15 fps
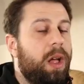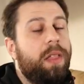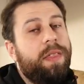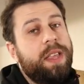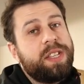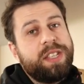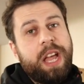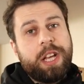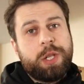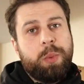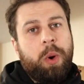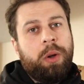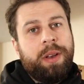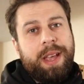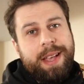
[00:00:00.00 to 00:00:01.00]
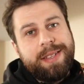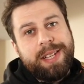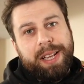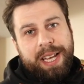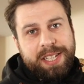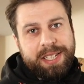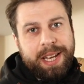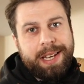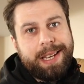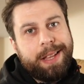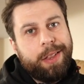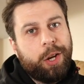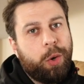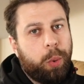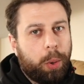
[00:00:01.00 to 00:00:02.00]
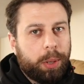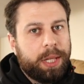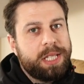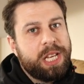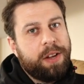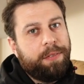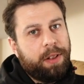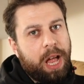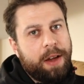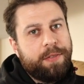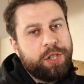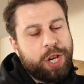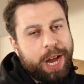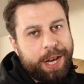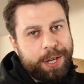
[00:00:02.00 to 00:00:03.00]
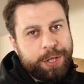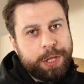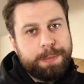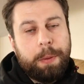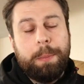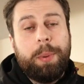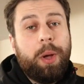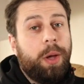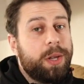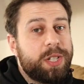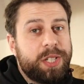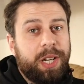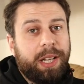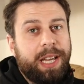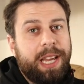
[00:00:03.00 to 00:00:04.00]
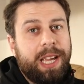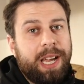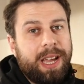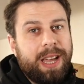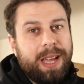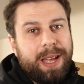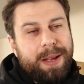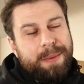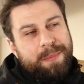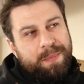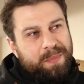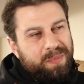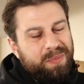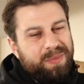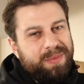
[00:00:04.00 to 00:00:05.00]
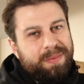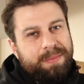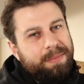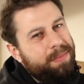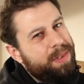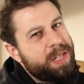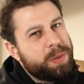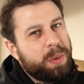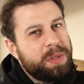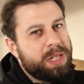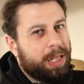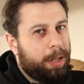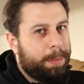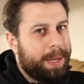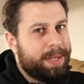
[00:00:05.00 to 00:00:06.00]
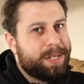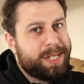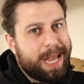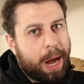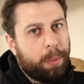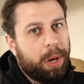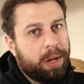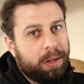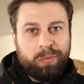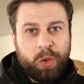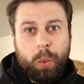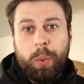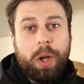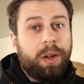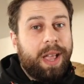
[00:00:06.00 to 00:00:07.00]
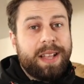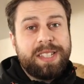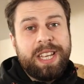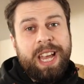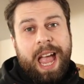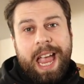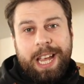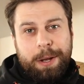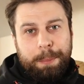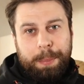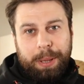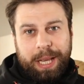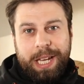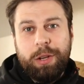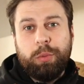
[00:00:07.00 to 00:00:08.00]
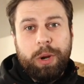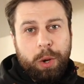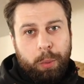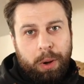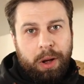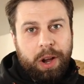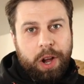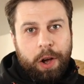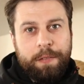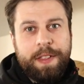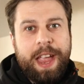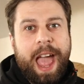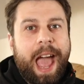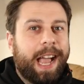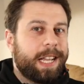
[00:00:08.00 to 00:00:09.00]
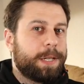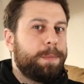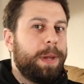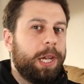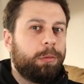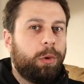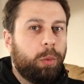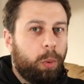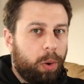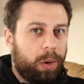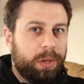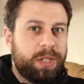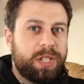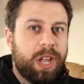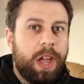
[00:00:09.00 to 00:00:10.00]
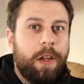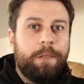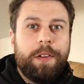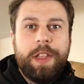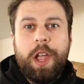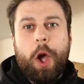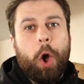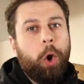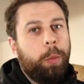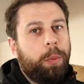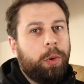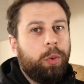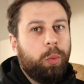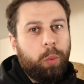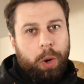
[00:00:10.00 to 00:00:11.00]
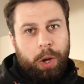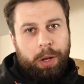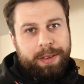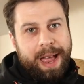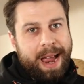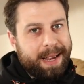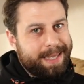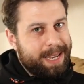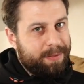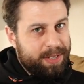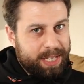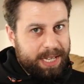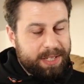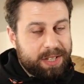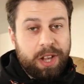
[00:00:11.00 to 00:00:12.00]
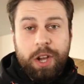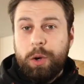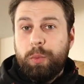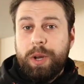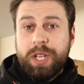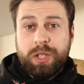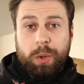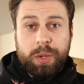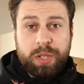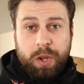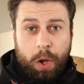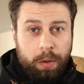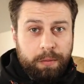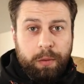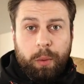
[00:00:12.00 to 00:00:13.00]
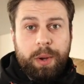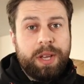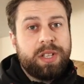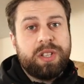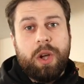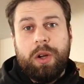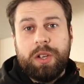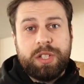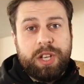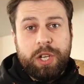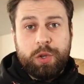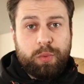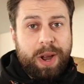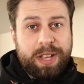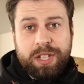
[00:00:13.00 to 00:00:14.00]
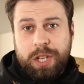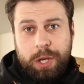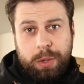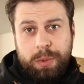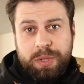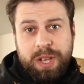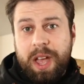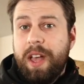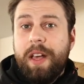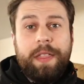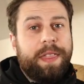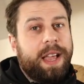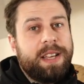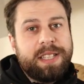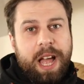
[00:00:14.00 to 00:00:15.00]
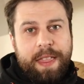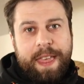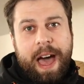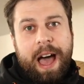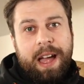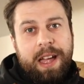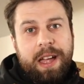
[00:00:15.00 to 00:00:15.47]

This next one is listed in the quality of life changes, but personally, this one's a little bit sour. We are getting a complete rework of the XP and rewards for the open world activities, resource convoys, hostage rescues, things like that,